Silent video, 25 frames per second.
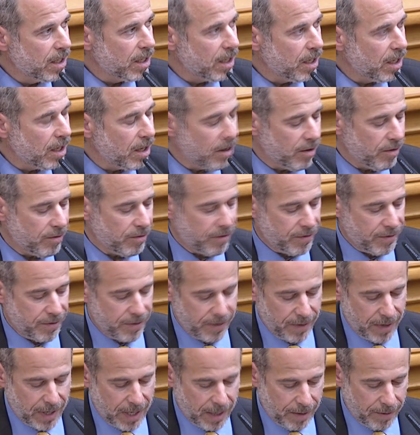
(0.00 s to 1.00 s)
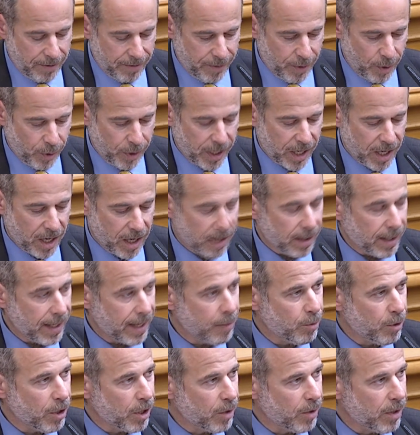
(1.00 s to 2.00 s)
of voting on
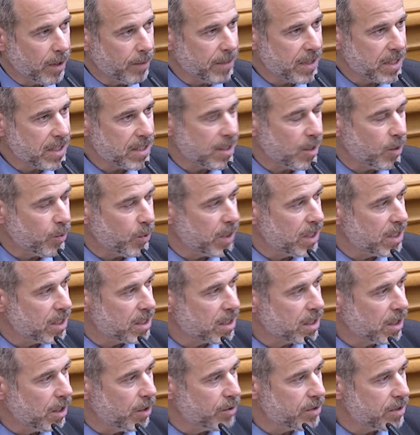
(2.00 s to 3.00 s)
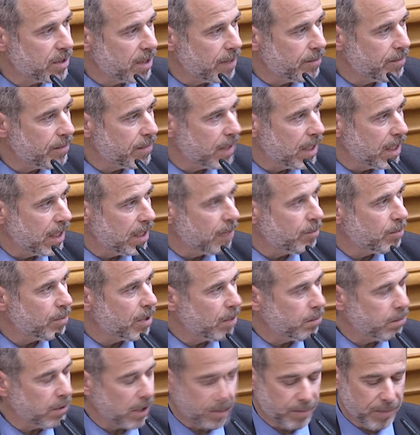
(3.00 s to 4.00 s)
labor agreements, that we disclose them in a
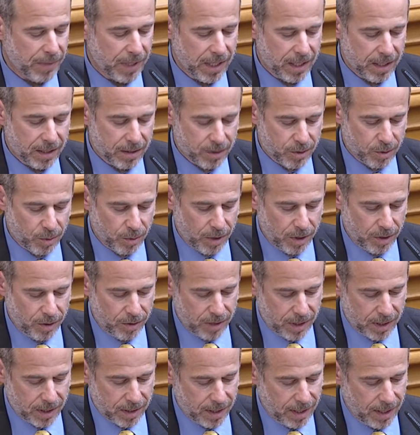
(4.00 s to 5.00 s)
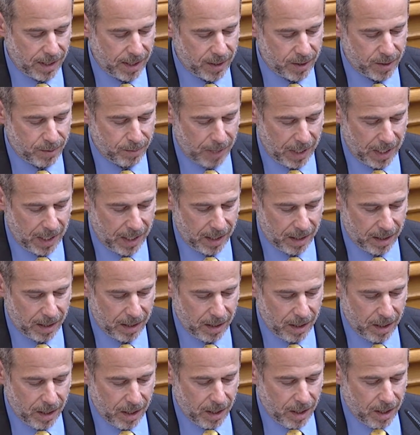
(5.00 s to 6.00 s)
public meeting. So we're using today's meeting
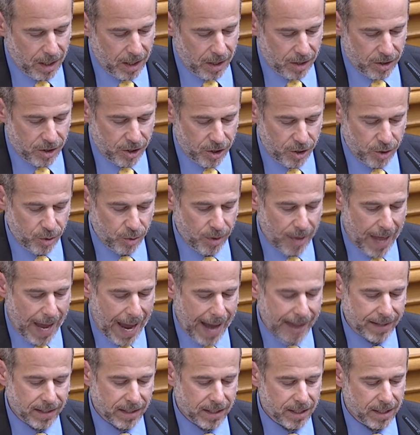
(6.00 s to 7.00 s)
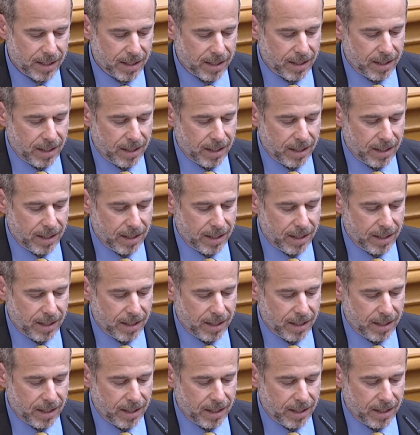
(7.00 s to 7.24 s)
to do that.